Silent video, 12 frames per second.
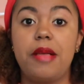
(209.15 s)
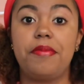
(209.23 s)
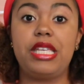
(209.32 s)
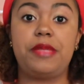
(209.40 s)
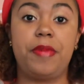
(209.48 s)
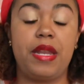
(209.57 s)

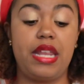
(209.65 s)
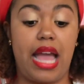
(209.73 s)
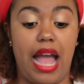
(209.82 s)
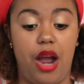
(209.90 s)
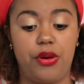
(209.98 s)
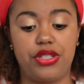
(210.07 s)
be
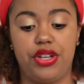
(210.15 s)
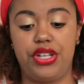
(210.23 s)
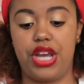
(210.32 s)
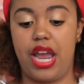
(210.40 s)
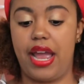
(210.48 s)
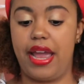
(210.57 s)
spending hours
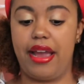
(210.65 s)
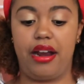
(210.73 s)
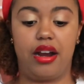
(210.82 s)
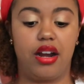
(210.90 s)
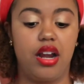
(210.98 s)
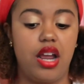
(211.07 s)
on your
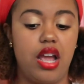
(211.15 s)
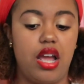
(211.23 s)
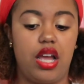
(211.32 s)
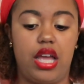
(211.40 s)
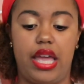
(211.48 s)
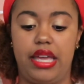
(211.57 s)
hair
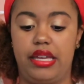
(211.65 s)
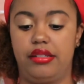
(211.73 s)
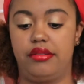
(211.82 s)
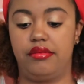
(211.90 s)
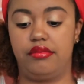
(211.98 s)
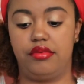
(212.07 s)

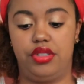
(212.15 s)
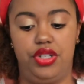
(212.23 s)
and,